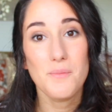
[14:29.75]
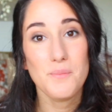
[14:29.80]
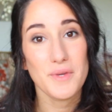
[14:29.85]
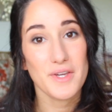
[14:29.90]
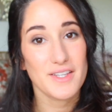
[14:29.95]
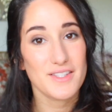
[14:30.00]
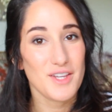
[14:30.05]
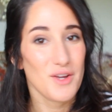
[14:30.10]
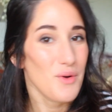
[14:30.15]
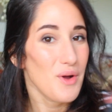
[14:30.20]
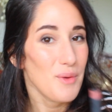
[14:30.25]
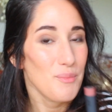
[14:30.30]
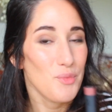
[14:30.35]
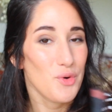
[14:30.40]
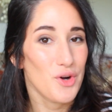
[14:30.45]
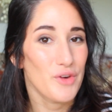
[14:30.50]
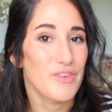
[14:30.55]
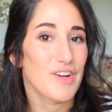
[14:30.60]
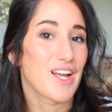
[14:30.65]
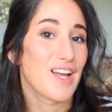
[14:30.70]
Because I want
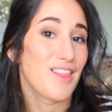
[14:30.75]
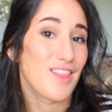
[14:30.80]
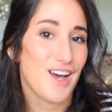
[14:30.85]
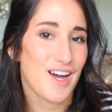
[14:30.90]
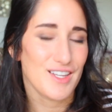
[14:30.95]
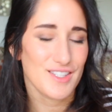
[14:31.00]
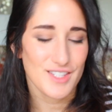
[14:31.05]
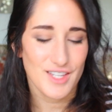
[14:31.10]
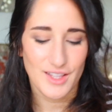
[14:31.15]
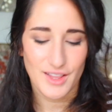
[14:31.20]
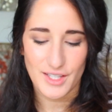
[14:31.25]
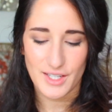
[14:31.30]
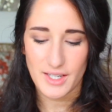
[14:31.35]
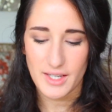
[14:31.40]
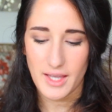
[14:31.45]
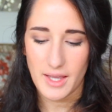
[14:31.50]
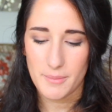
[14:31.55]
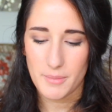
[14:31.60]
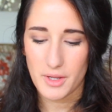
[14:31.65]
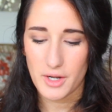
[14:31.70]
more of a glossy
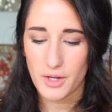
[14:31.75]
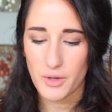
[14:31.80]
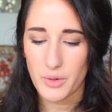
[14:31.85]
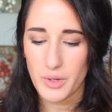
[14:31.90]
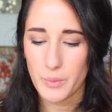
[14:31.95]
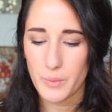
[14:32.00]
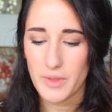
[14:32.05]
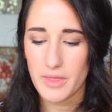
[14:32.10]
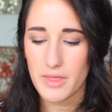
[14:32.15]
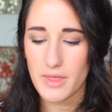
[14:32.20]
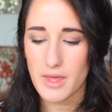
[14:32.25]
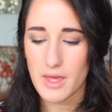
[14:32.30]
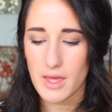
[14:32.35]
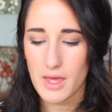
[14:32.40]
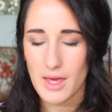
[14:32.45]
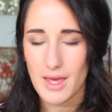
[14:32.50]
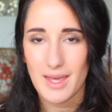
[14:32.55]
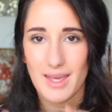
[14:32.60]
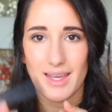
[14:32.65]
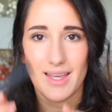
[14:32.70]
look, I'm going to go in with
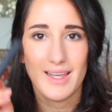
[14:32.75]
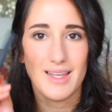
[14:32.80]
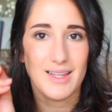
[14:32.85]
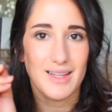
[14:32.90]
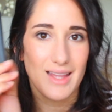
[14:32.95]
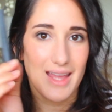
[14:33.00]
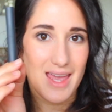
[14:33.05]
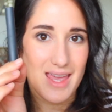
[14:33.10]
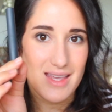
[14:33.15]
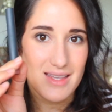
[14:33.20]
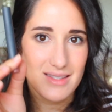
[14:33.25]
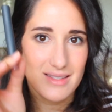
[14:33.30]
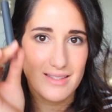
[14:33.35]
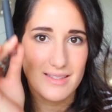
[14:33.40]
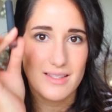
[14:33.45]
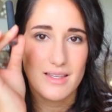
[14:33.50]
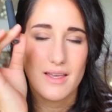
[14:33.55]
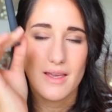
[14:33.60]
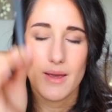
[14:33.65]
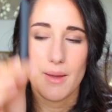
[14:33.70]
the
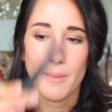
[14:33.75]
Glaze